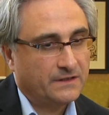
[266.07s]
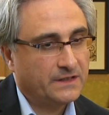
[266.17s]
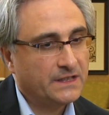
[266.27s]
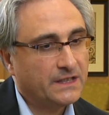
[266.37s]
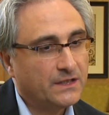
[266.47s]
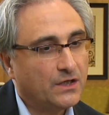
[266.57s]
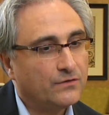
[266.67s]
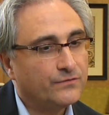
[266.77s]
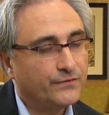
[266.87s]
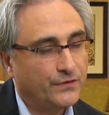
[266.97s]
Thinking
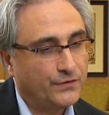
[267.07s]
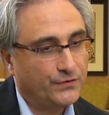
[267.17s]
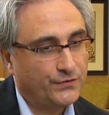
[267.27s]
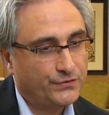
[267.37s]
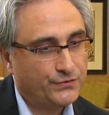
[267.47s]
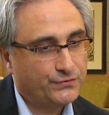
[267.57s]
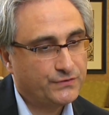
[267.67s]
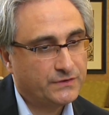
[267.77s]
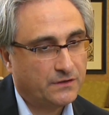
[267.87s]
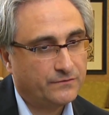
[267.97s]
of the
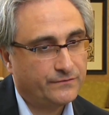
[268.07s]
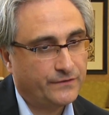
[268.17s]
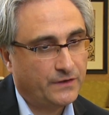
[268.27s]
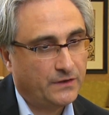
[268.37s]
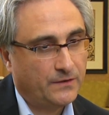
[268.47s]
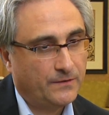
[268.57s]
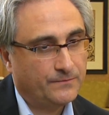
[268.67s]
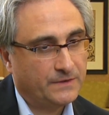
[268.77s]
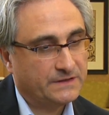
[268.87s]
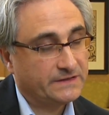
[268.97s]
use of
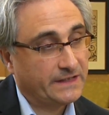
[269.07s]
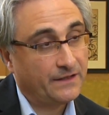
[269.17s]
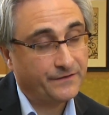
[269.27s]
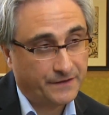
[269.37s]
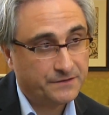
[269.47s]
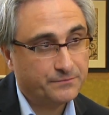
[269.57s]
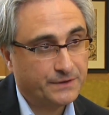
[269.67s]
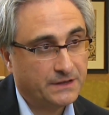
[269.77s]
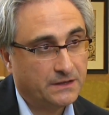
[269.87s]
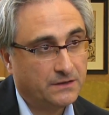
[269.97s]
cell
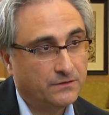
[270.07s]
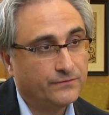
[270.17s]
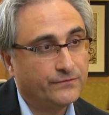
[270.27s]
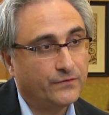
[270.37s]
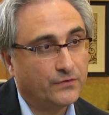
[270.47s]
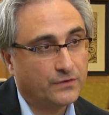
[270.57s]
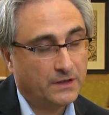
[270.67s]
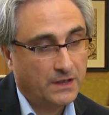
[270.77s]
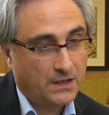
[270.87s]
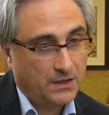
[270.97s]
therapy
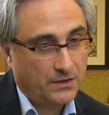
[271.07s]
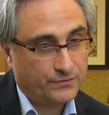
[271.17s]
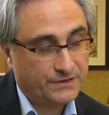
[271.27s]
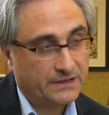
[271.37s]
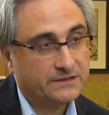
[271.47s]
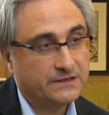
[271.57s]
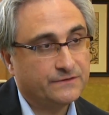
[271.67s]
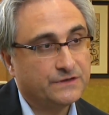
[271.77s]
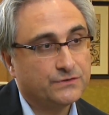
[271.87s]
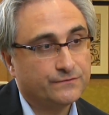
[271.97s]
for
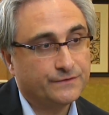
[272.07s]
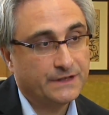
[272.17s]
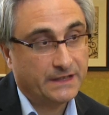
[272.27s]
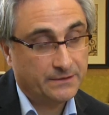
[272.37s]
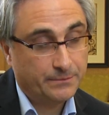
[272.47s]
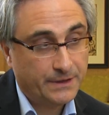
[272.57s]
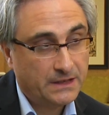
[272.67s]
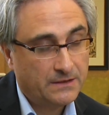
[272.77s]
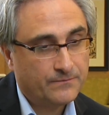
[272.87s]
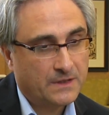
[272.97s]
recessive dystrophic
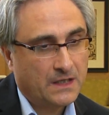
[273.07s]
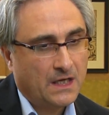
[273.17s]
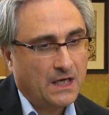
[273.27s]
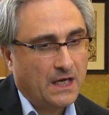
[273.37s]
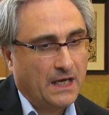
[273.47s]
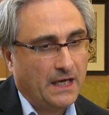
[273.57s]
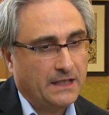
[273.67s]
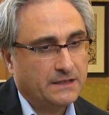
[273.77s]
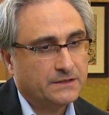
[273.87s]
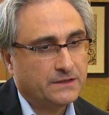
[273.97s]
EB,
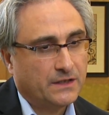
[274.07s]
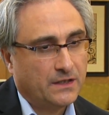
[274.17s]
and